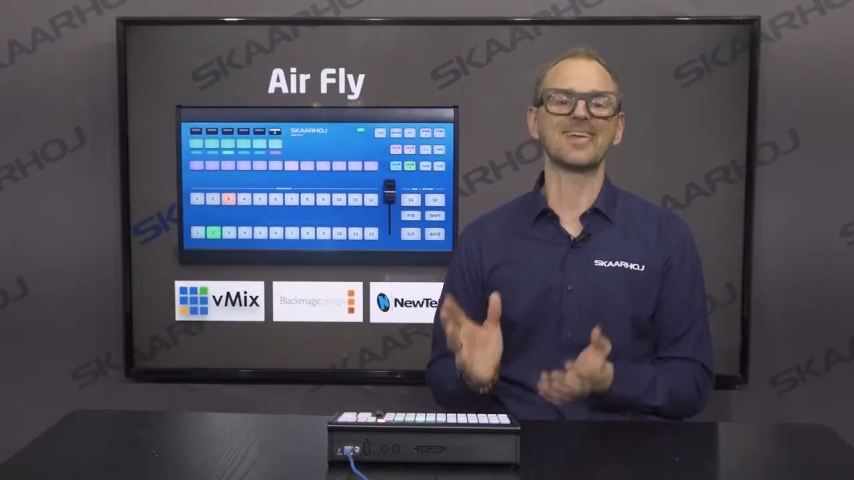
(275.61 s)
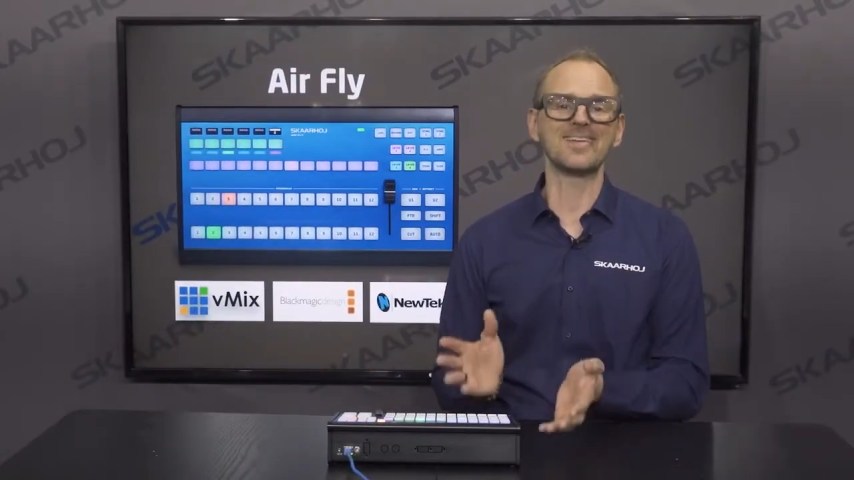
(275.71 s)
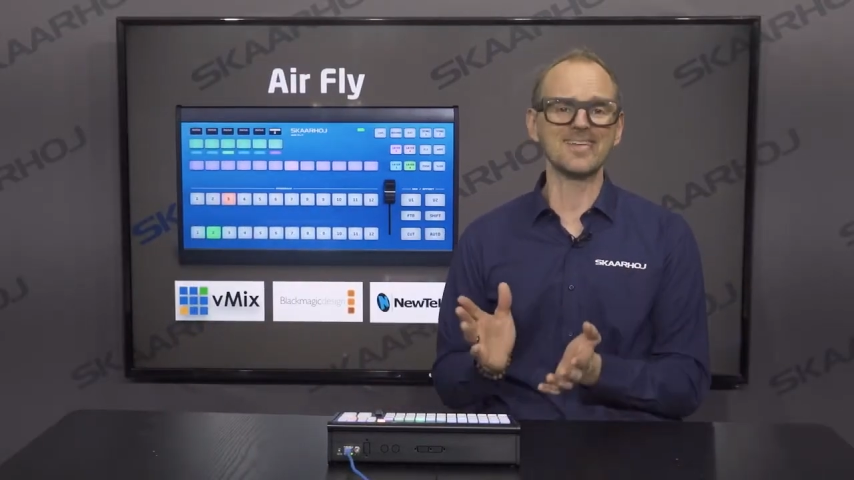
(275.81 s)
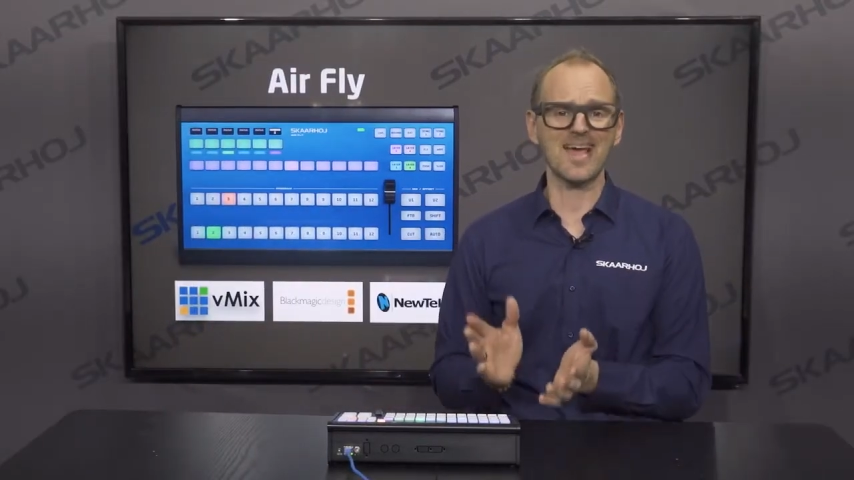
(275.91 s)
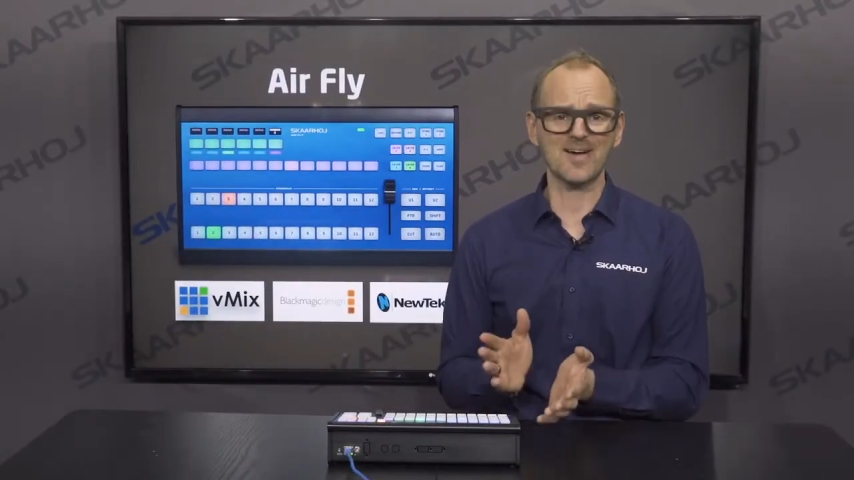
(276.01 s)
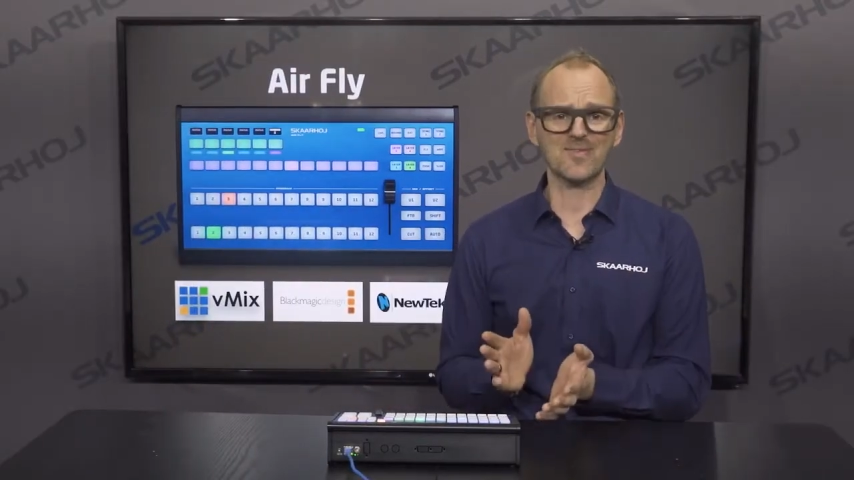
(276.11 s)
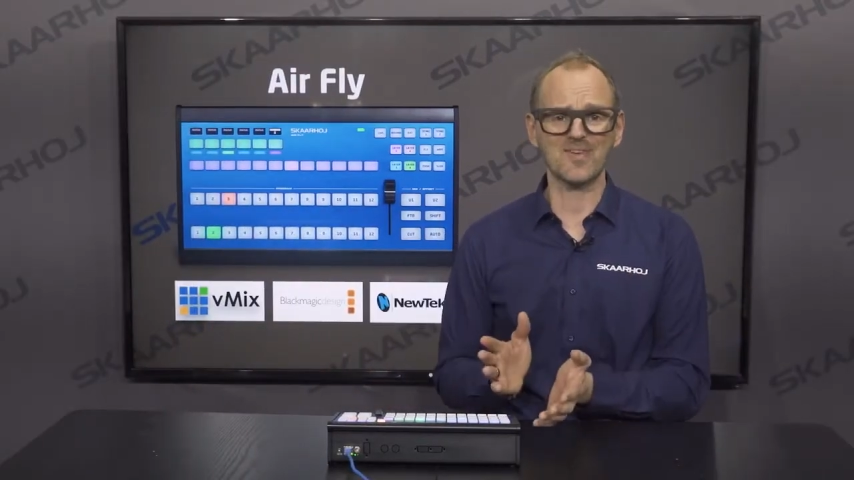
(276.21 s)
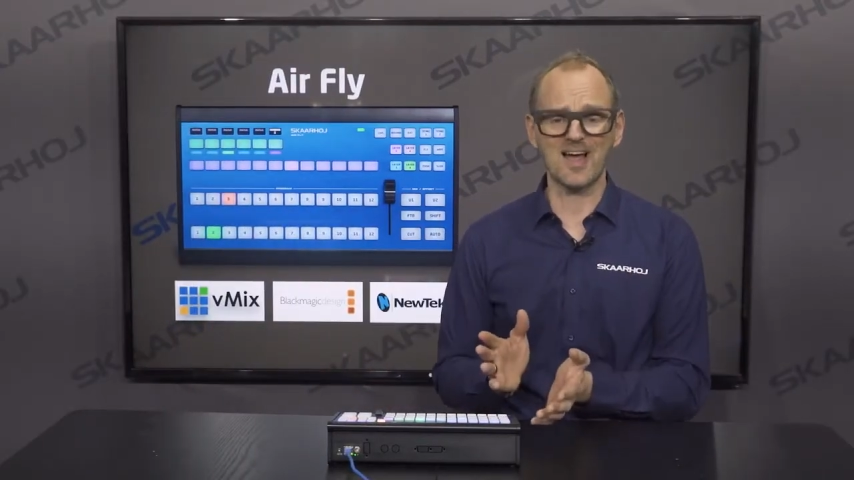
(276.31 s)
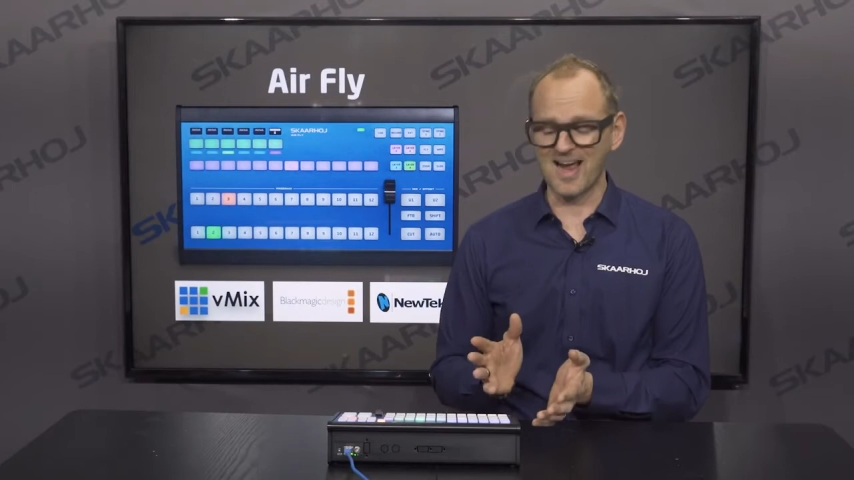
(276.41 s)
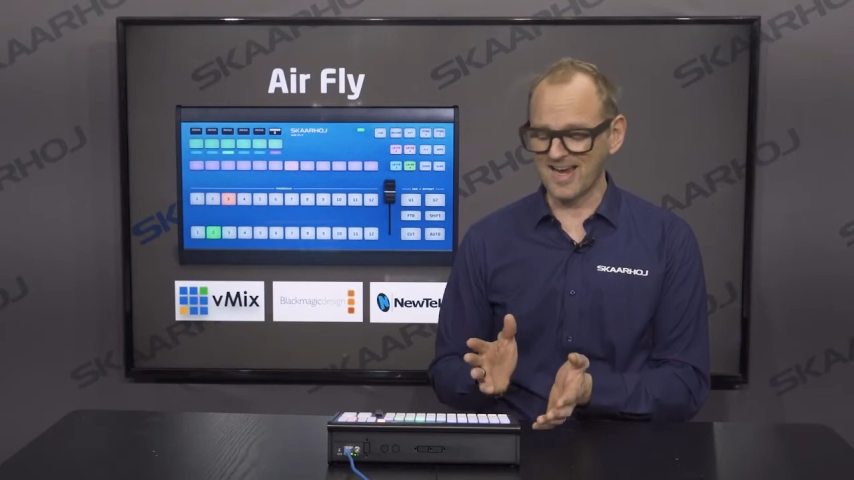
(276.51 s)
in the
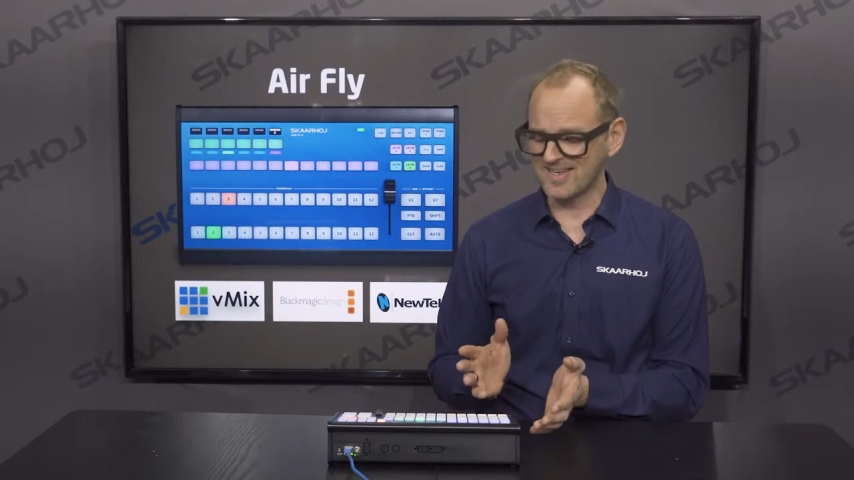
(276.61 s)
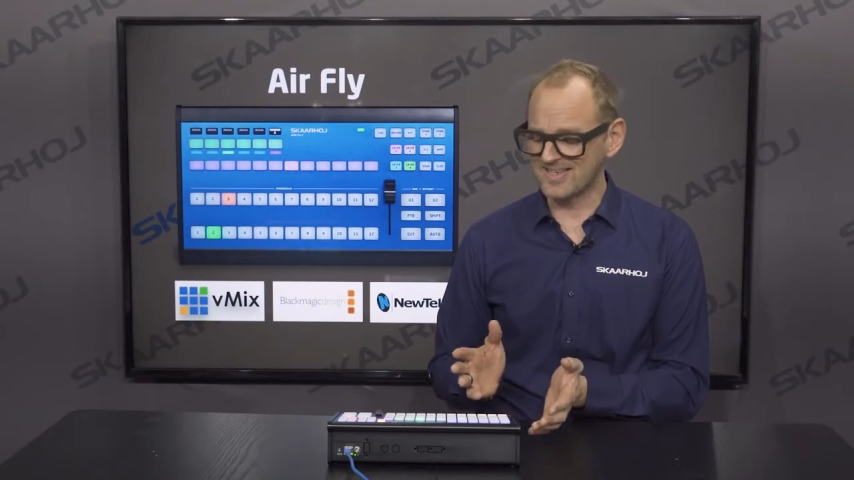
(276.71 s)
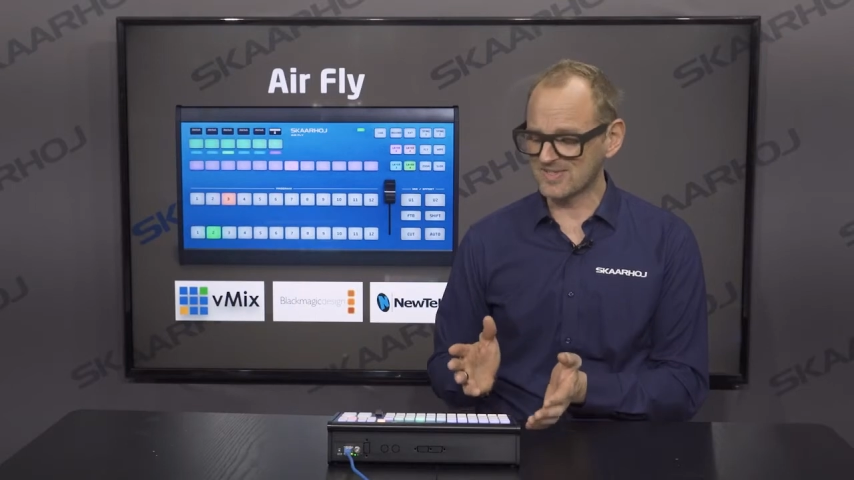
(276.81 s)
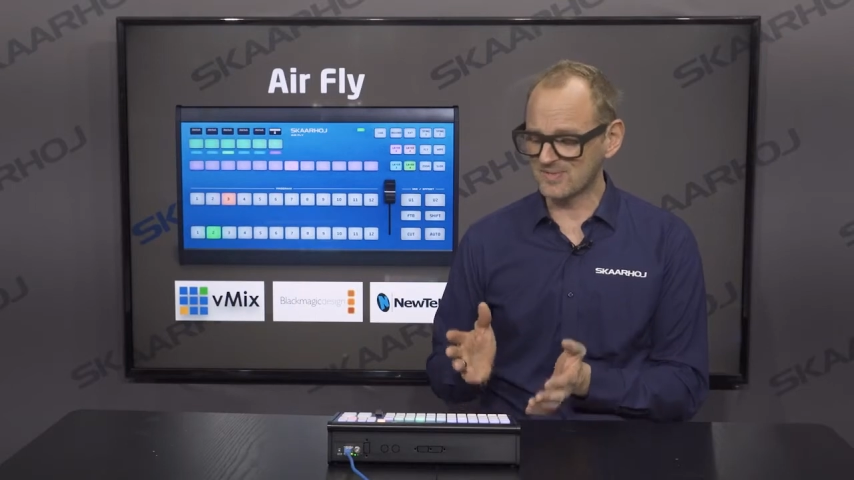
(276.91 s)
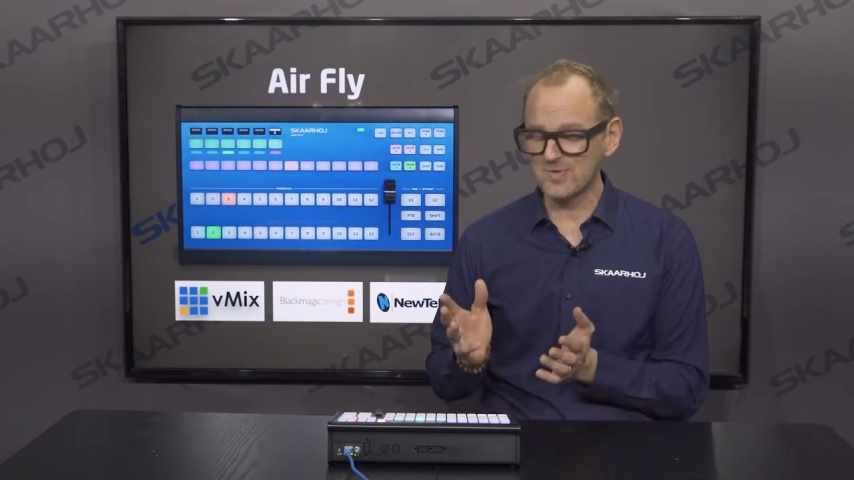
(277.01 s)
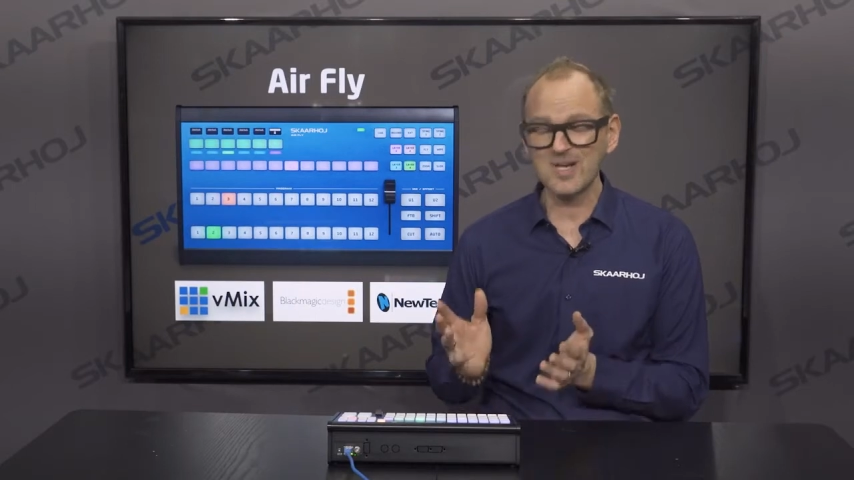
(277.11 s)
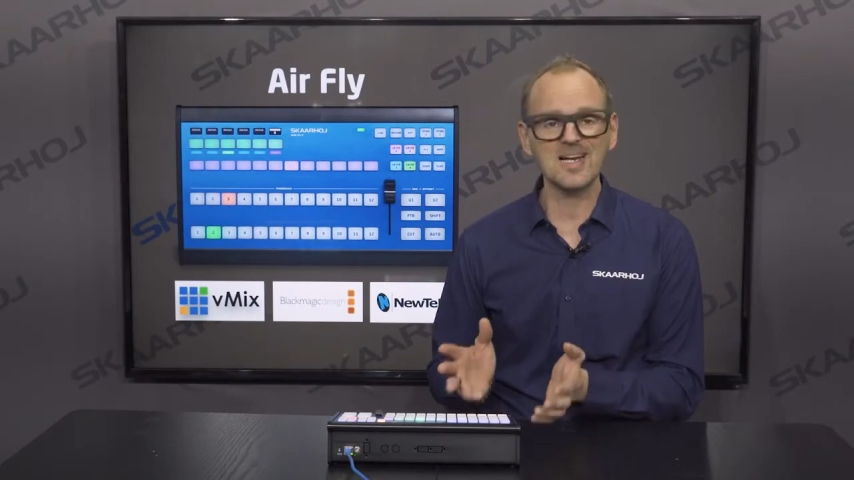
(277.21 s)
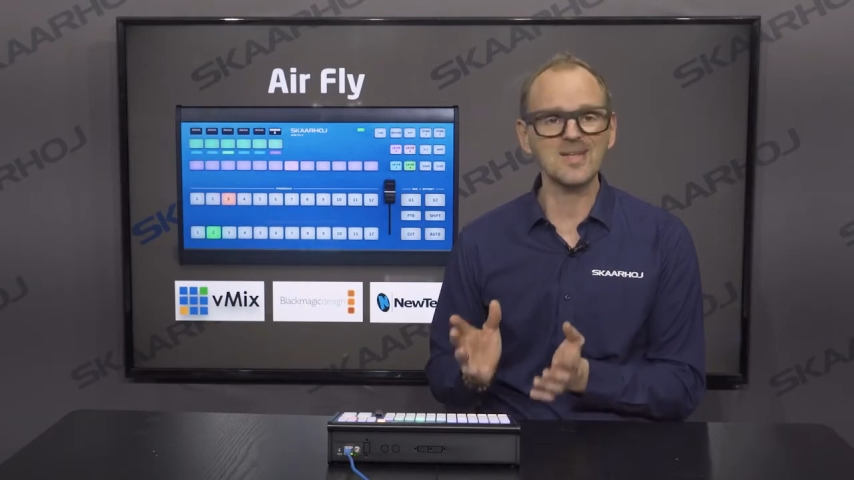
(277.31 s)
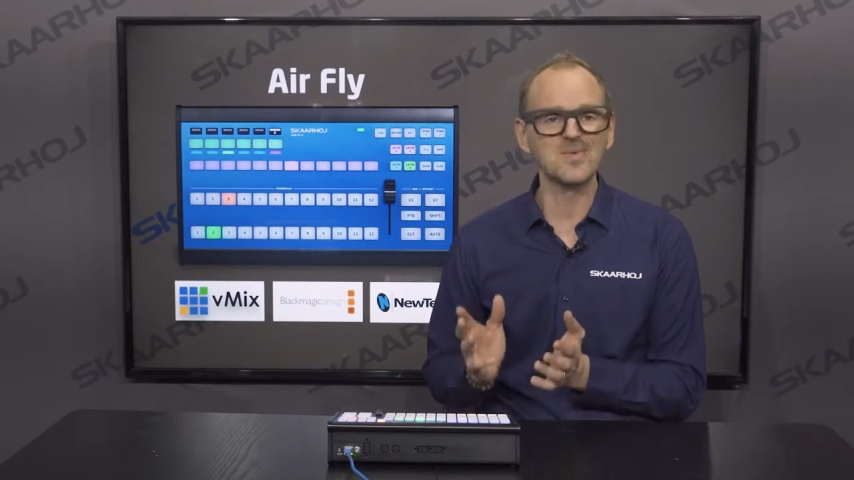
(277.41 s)
AirFly is really,